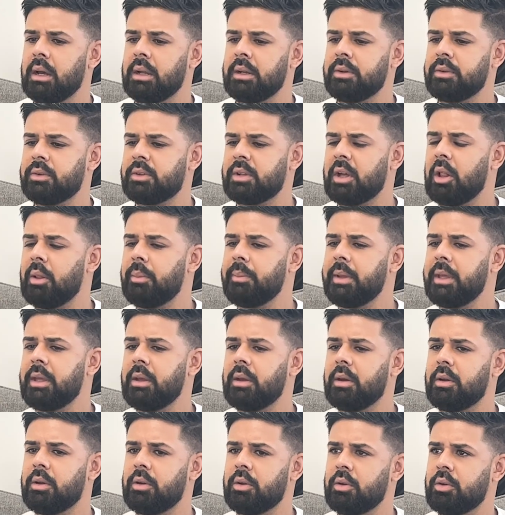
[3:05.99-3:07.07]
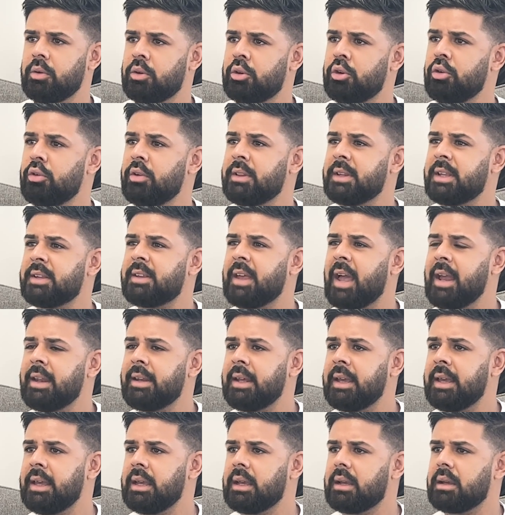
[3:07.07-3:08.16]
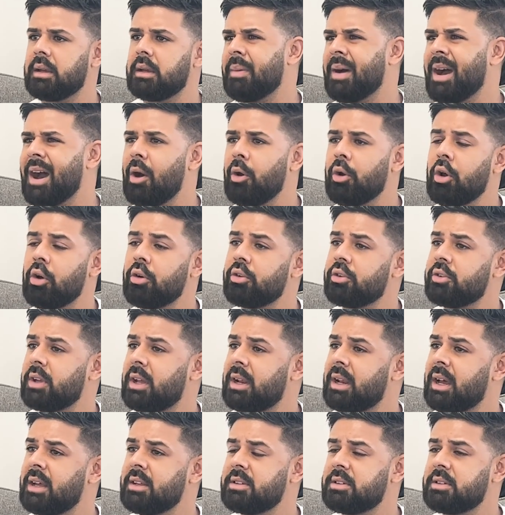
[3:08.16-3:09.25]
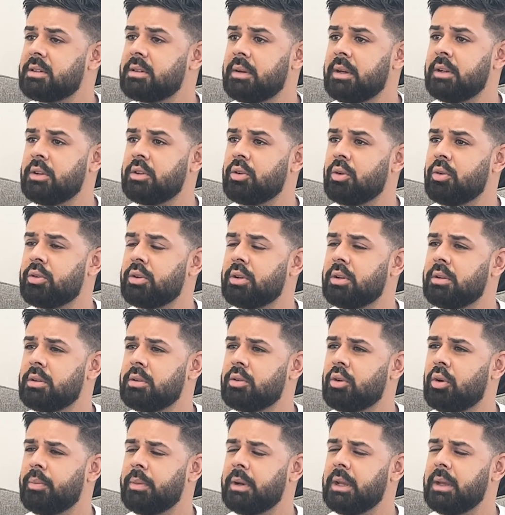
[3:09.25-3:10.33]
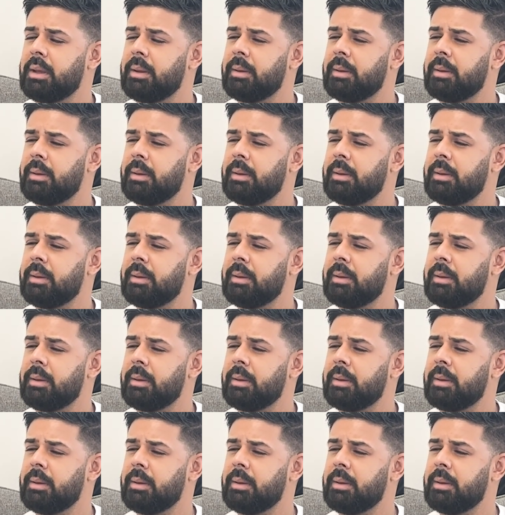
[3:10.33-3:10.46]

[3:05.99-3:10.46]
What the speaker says: And tell me, during this headache, how long does it last in total, normally?